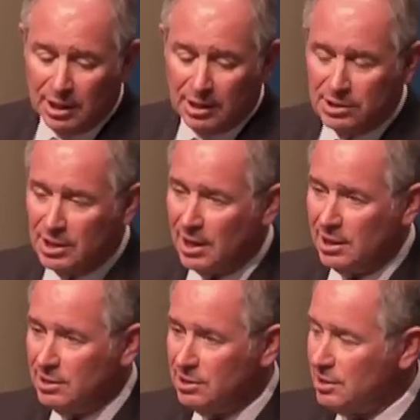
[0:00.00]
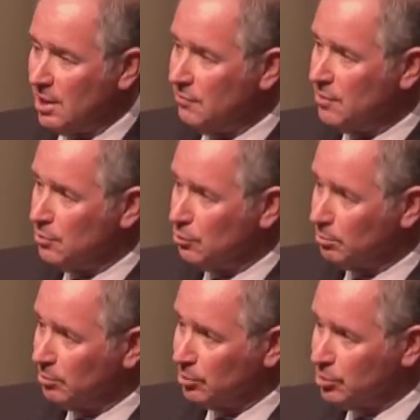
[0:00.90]
is that instead of the
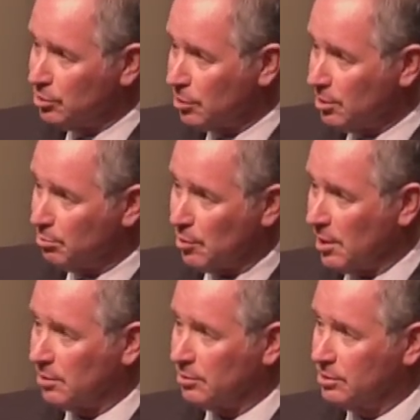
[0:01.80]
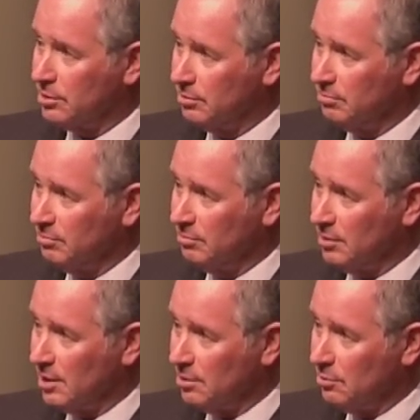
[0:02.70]
normal circuit breakers
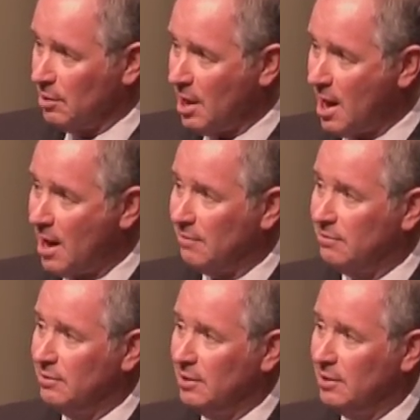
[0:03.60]
that you have